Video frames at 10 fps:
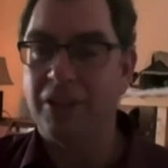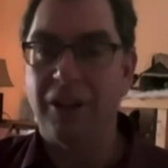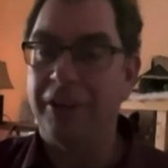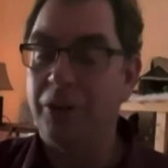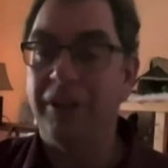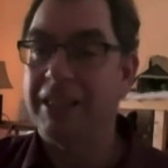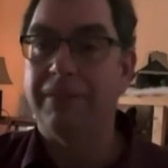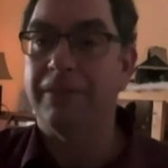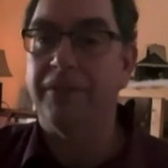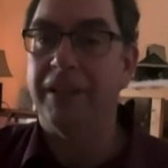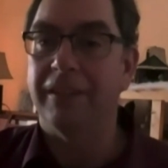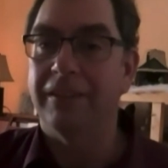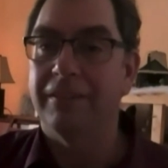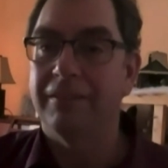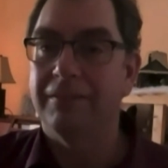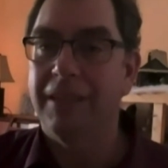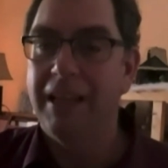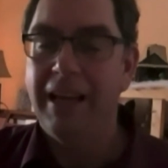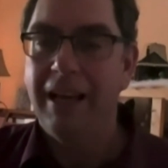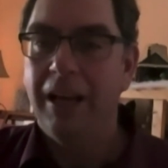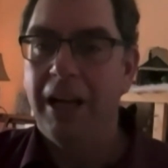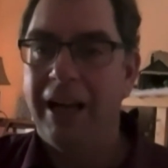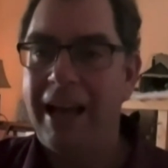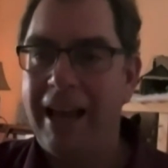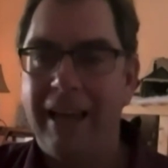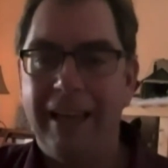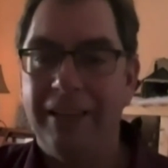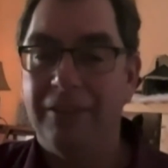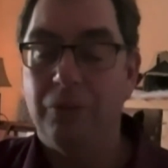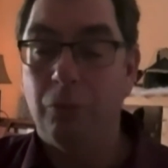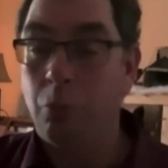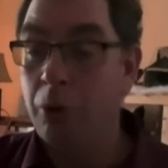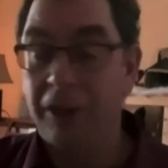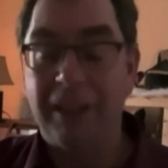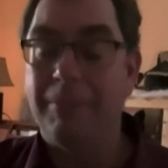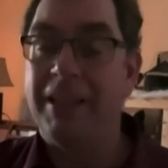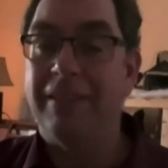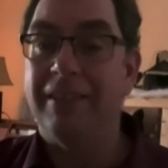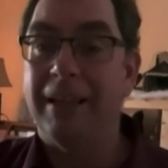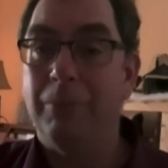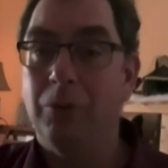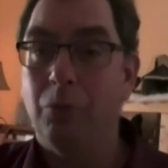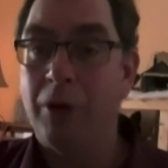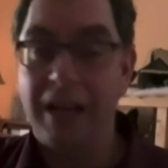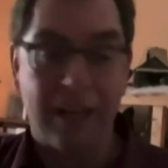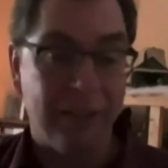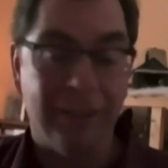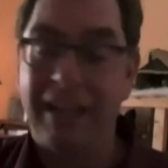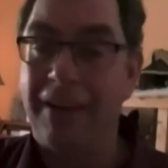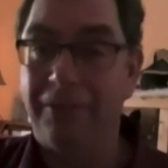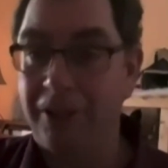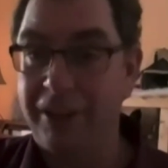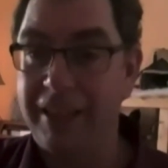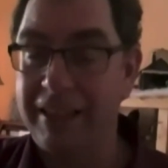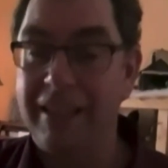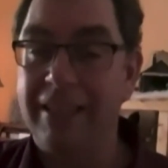you're not doing this for fun. and we're going to be at the table. We got to look after the city